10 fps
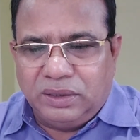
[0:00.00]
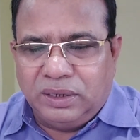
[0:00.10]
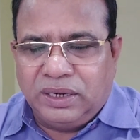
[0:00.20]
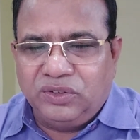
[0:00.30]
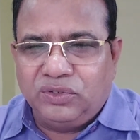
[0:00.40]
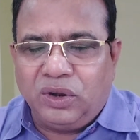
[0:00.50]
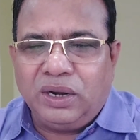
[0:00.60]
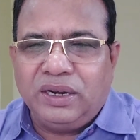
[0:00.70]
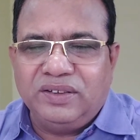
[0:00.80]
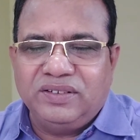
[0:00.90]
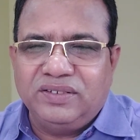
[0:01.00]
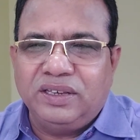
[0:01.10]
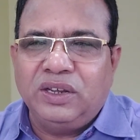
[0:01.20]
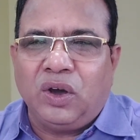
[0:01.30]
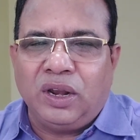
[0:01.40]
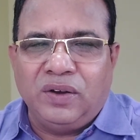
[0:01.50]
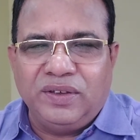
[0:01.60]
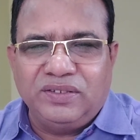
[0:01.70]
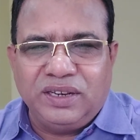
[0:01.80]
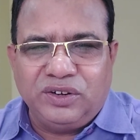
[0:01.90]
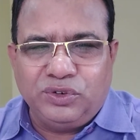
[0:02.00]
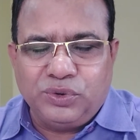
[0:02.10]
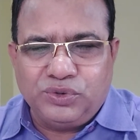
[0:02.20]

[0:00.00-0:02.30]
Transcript: It is not necessary always that you